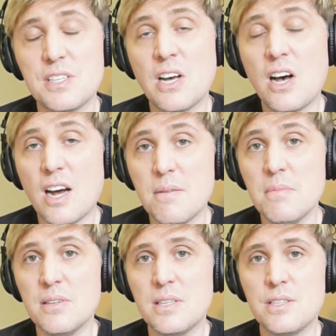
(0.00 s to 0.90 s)

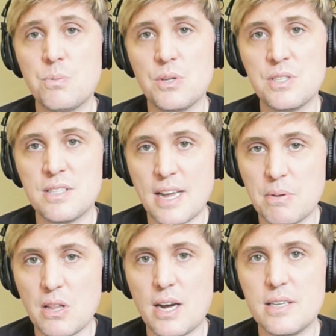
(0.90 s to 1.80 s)
time, this will
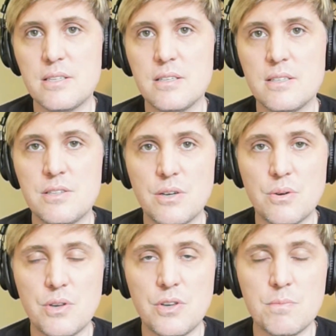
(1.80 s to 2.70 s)
stabilize. And so
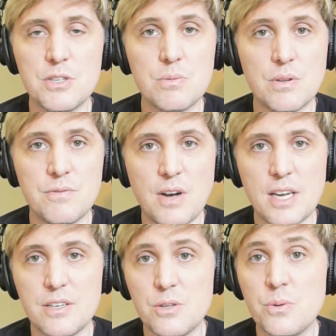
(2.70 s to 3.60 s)
humans will
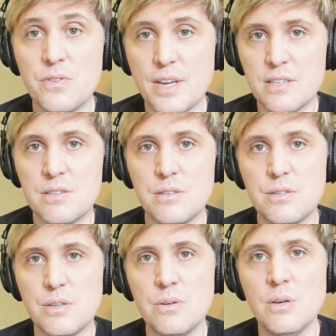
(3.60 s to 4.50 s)
find new things to
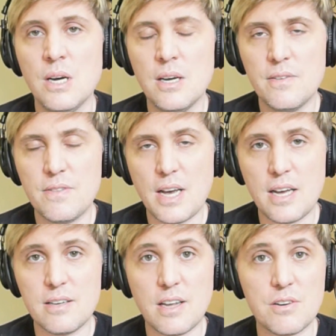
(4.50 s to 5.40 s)
do
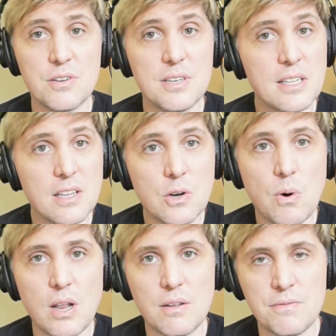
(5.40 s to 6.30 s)
that they are uniquely
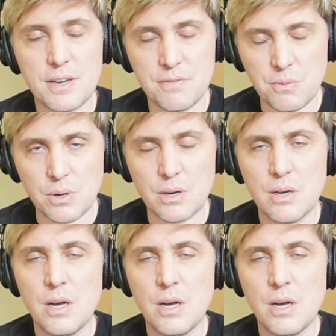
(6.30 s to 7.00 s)
qualified for.